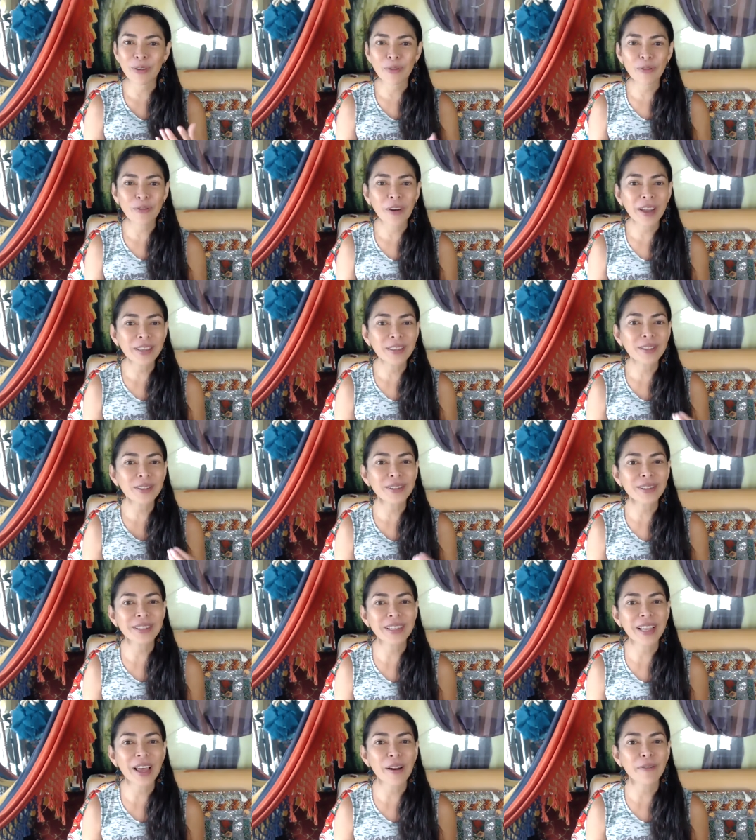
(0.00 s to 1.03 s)
you find
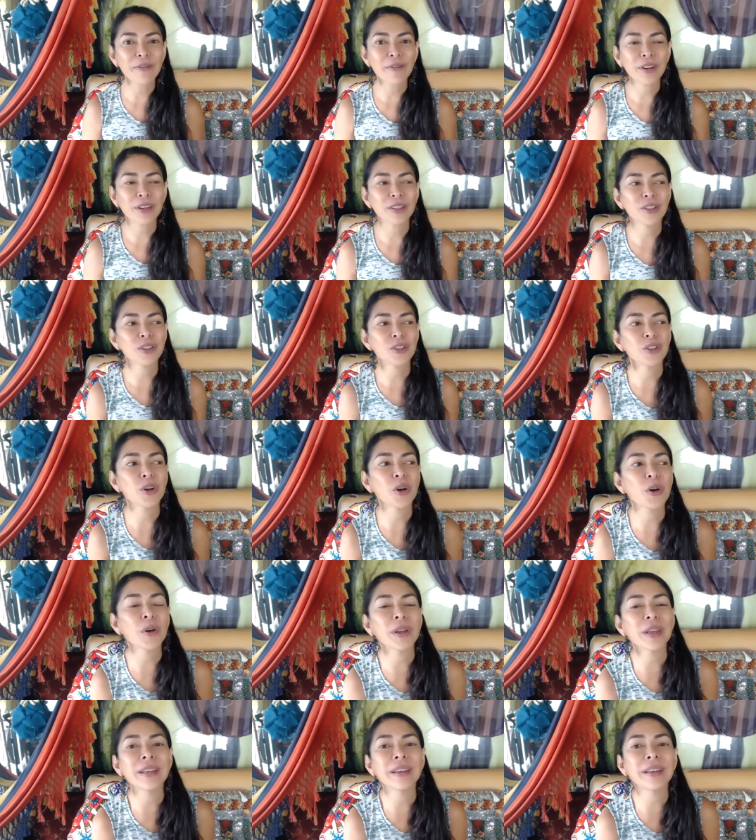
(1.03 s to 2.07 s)
yourself
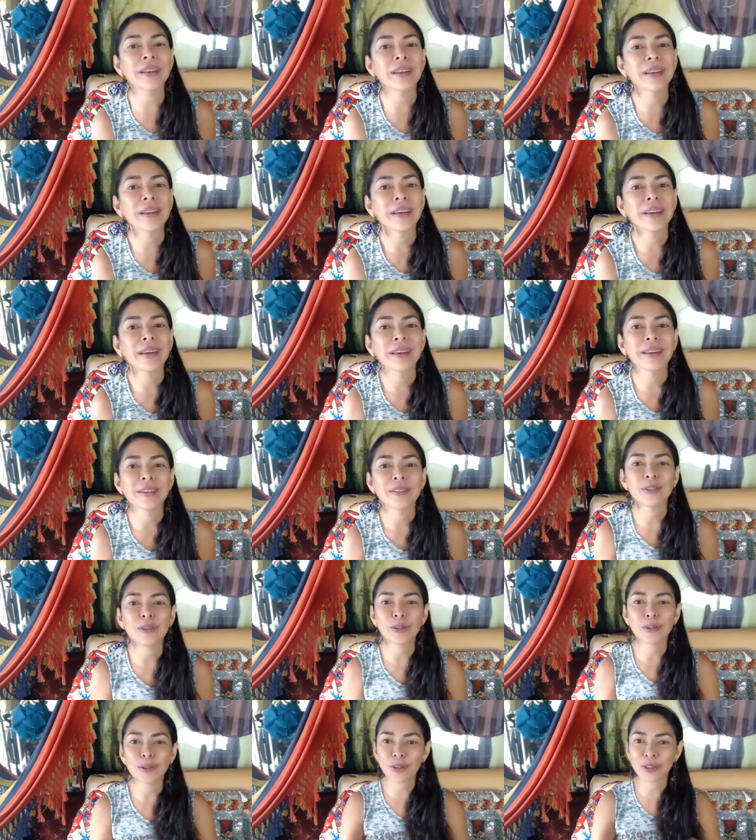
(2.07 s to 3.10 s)
showing
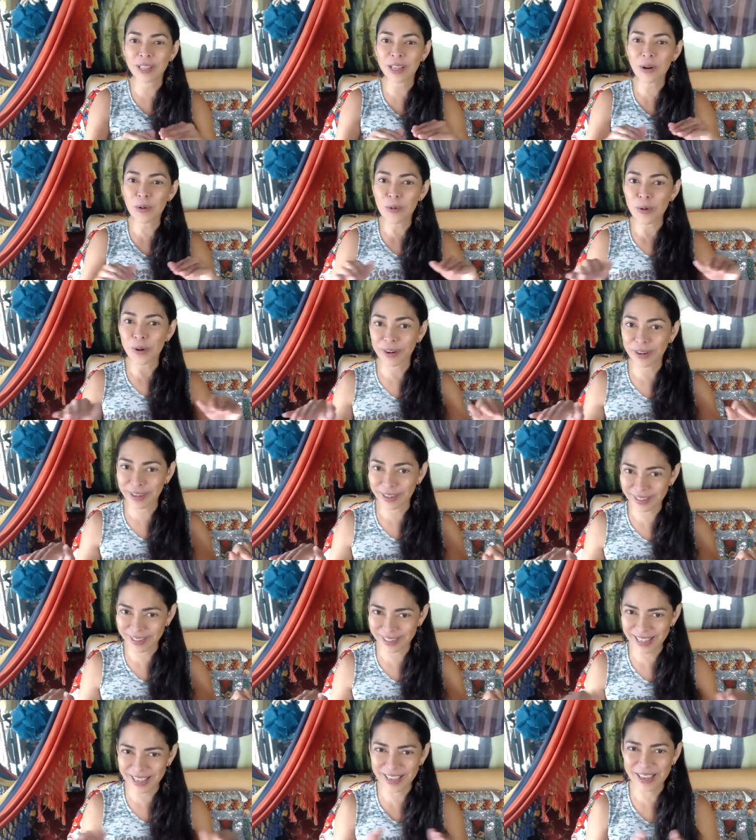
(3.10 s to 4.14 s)
your still
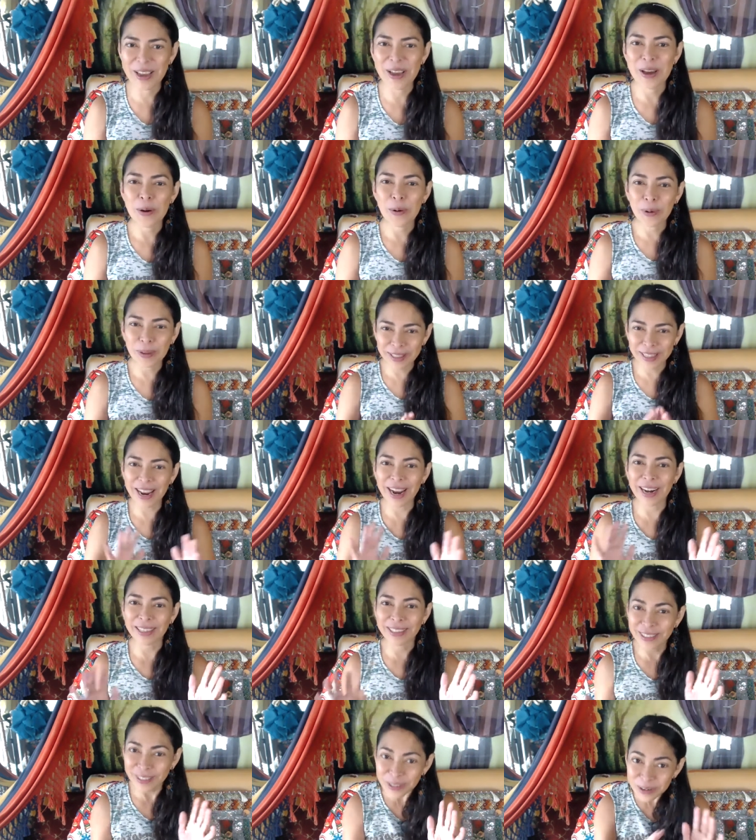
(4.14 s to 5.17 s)
waters when there
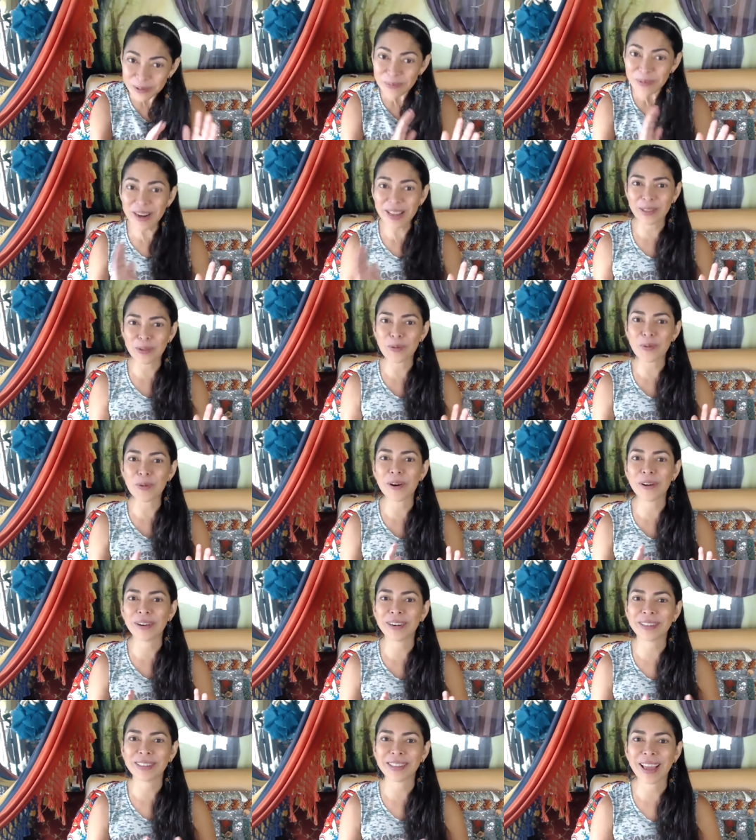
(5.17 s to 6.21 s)
are turbulent
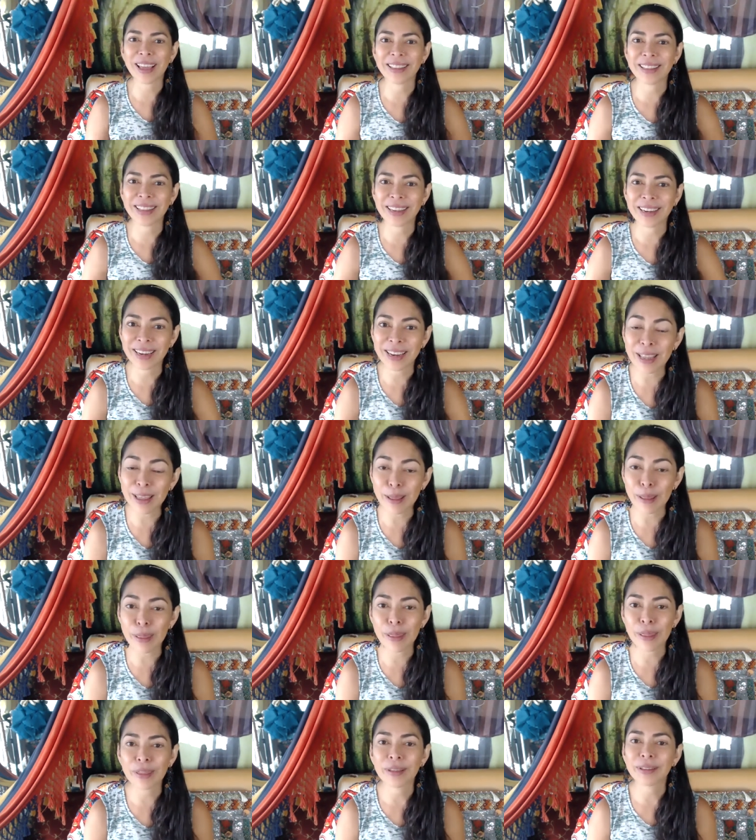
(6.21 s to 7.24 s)
waters underneath,
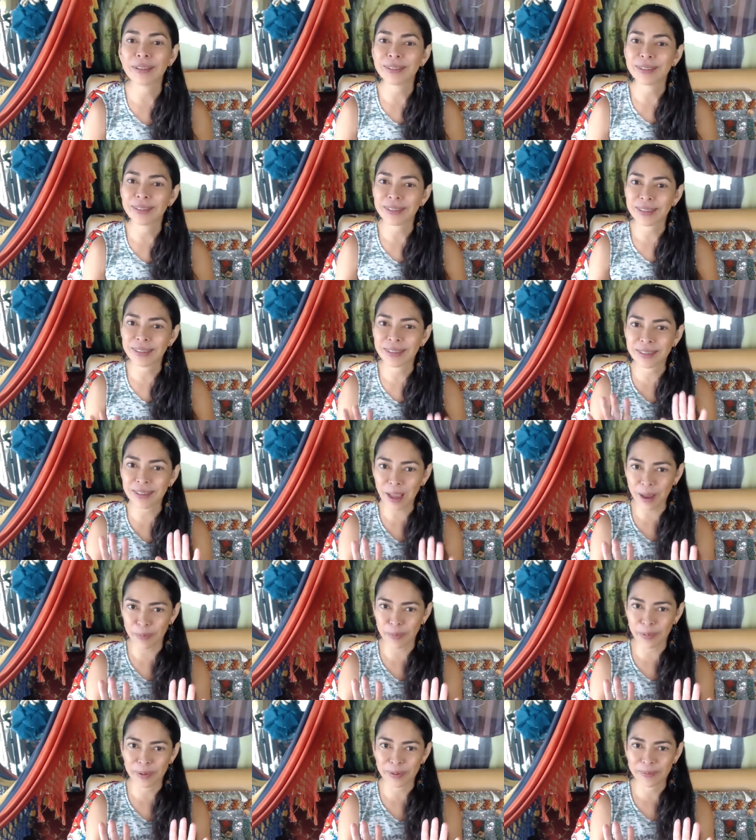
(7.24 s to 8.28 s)

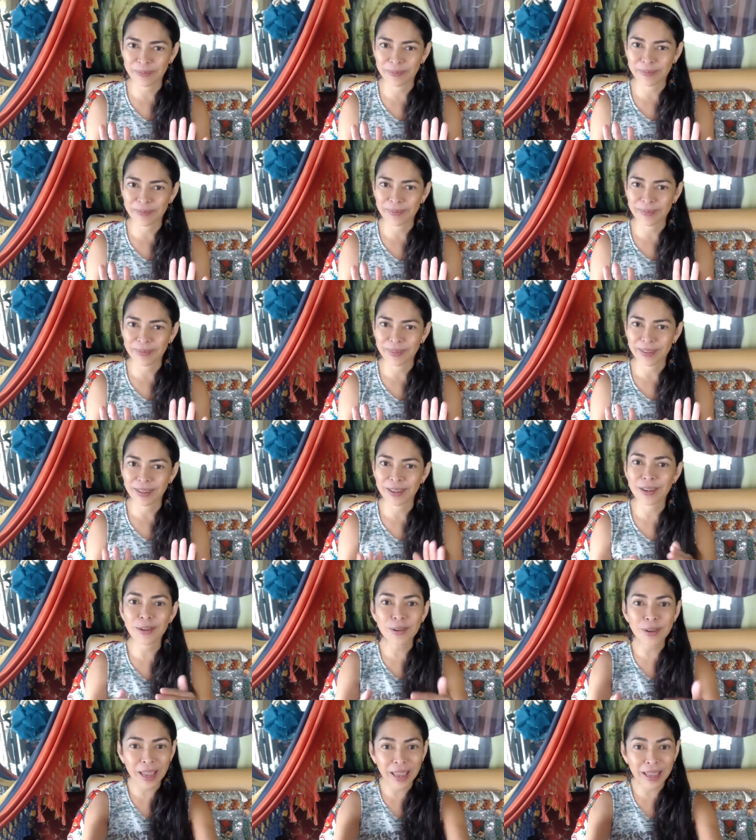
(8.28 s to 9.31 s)
stop.
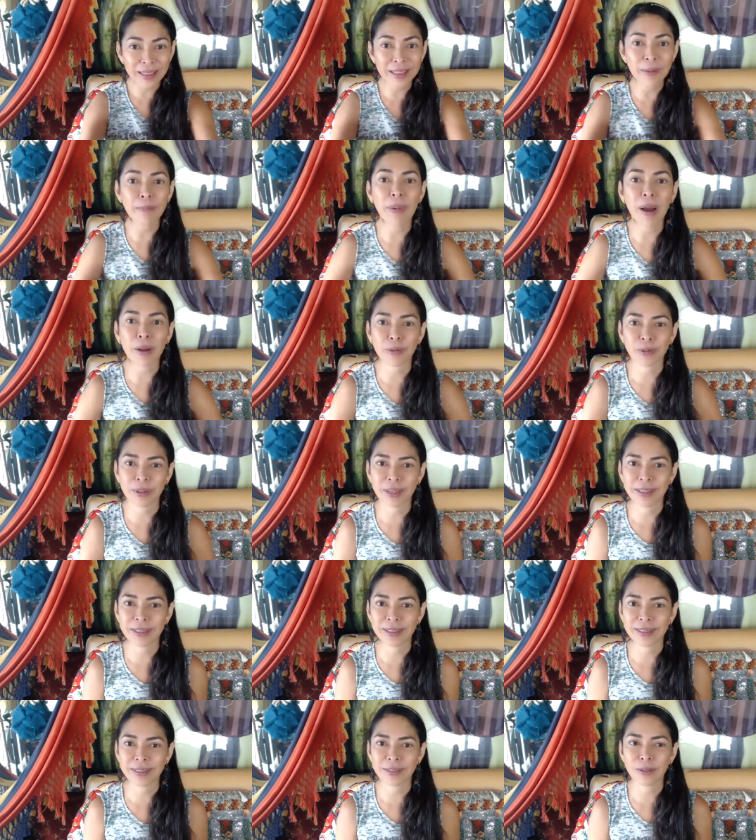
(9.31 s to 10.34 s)
Create the
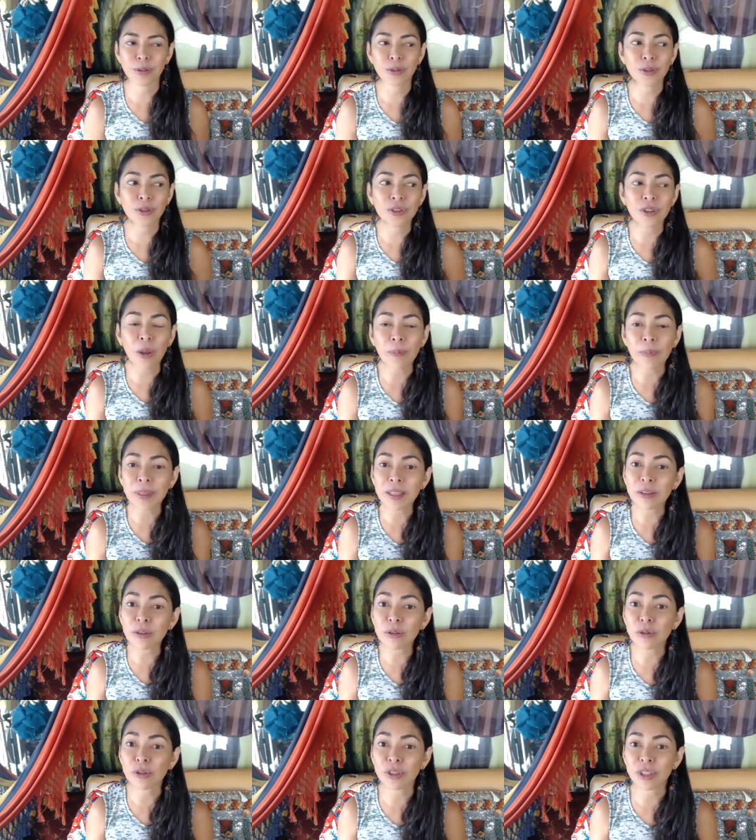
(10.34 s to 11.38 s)
boundaries. Do something
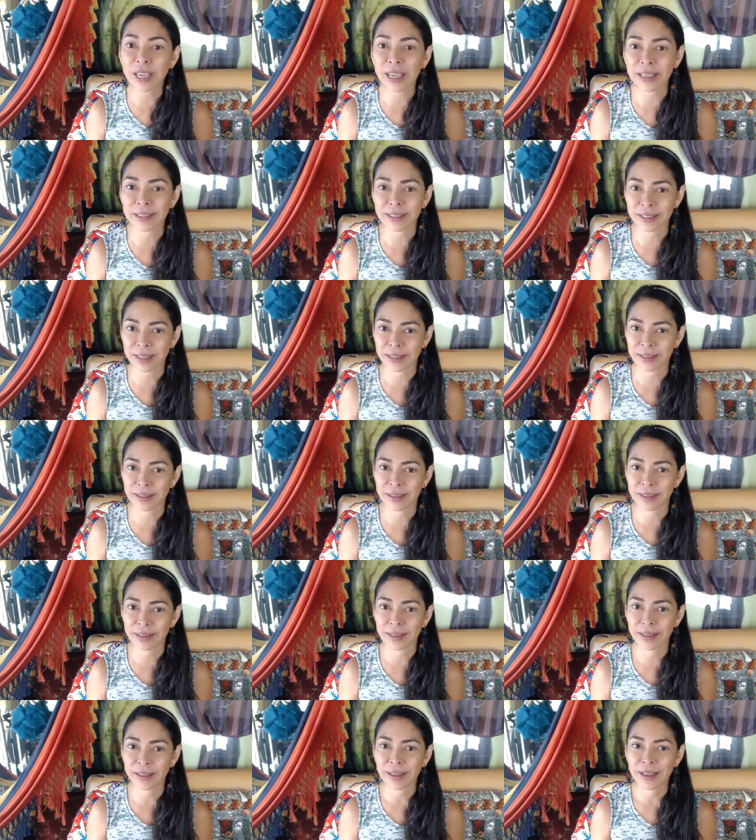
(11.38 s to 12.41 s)
to change it.
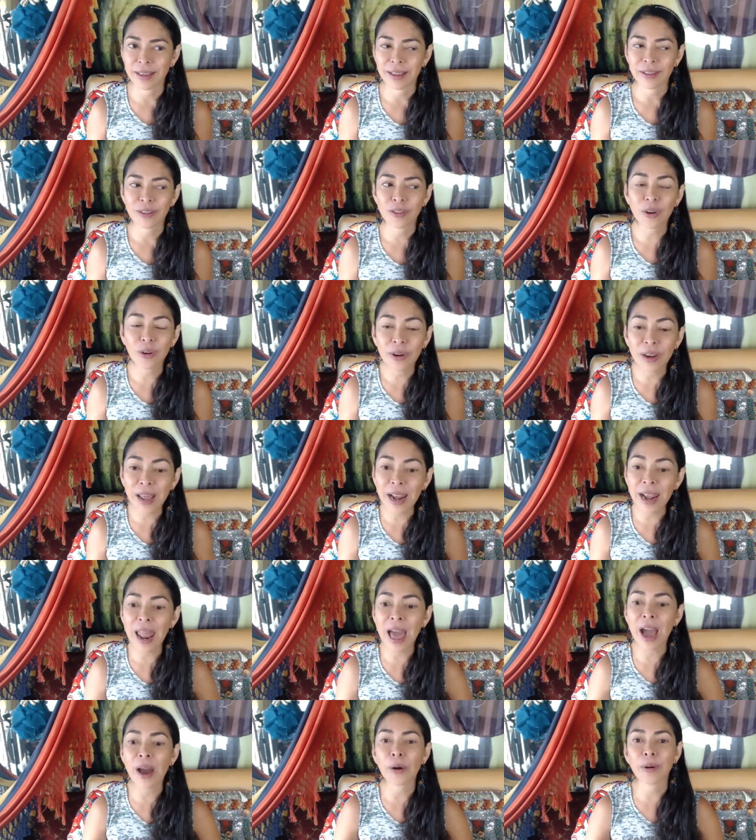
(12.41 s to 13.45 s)
Don't
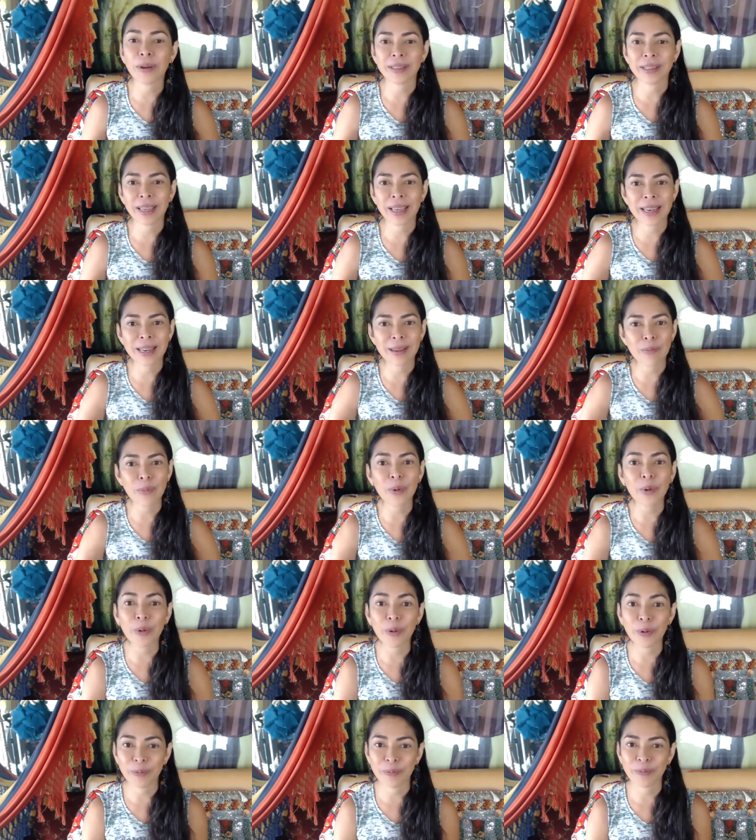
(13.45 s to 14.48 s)
allow it
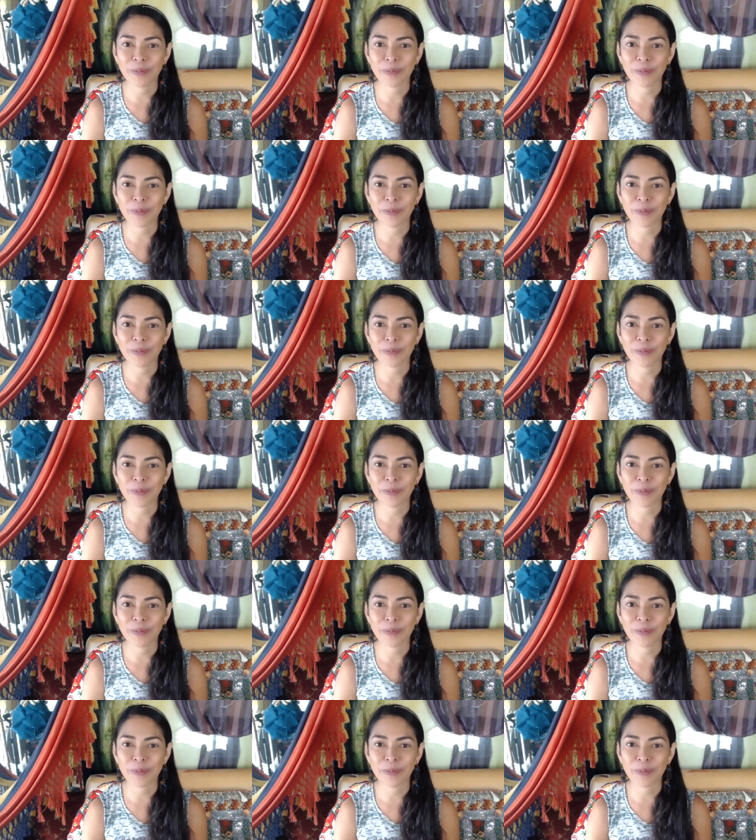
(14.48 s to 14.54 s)
anymore.